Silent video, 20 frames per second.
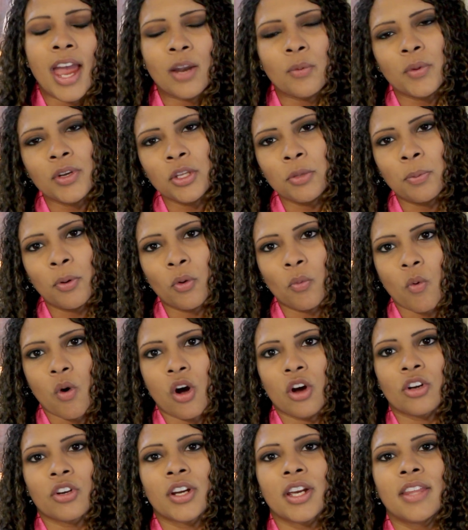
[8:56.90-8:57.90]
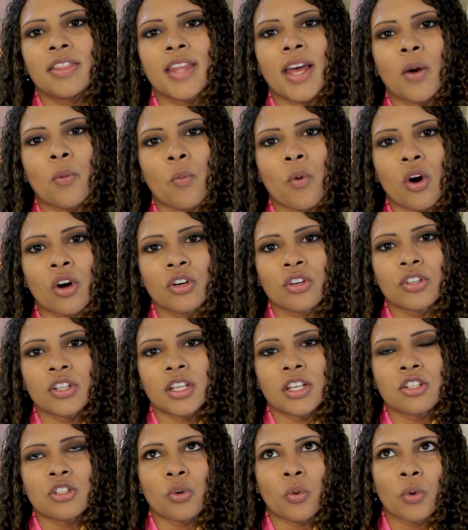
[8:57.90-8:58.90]
And when you put water in that water
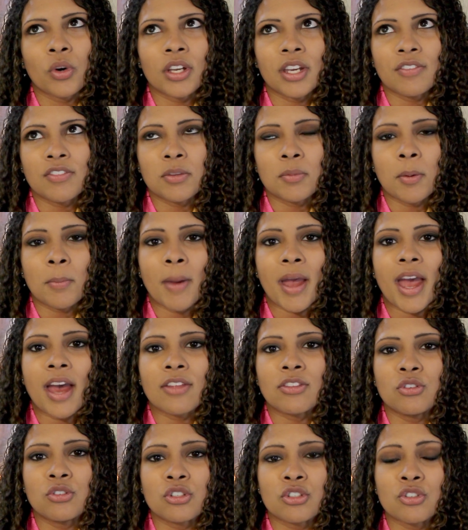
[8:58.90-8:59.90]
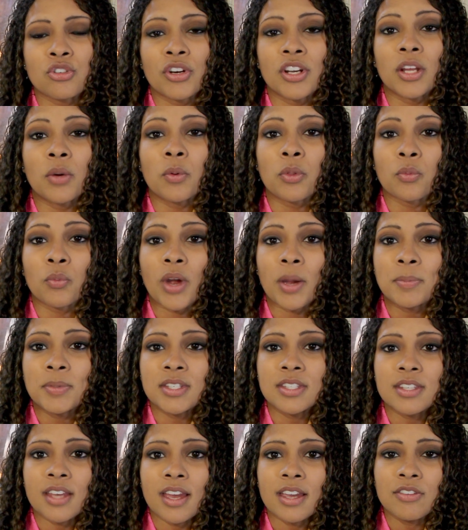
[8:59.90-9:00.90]
dish or give them a bath, you should treat it with
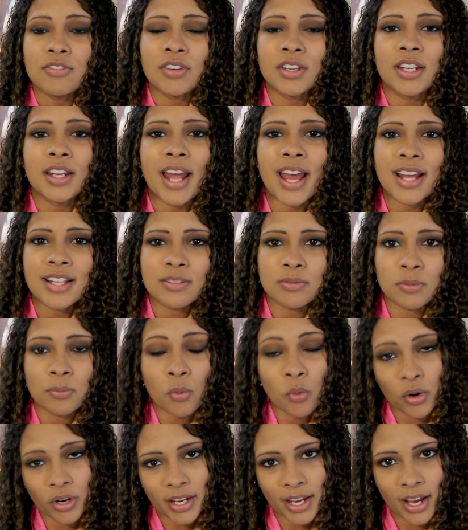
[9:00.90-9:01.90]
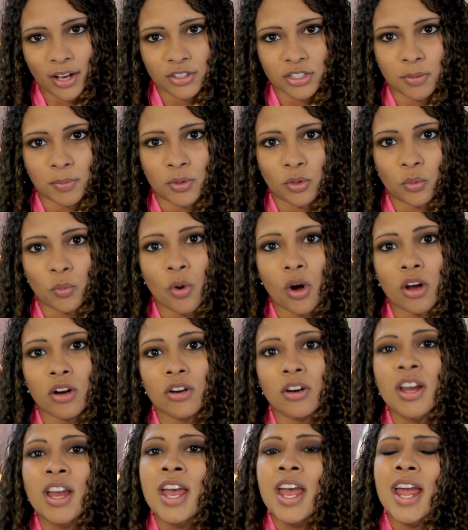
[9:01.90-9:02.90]
ReptiSafe, and it adds more calcium to the
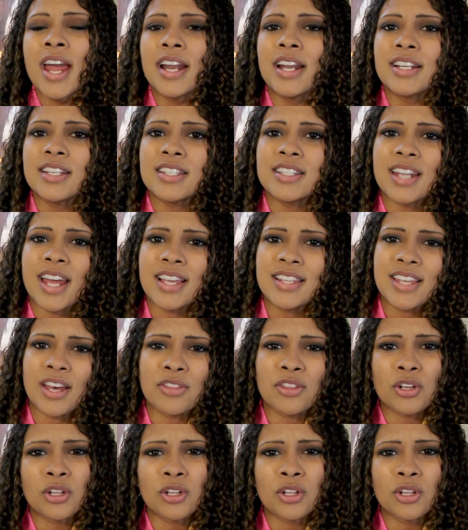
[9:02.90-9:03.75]
water, and it just takes out the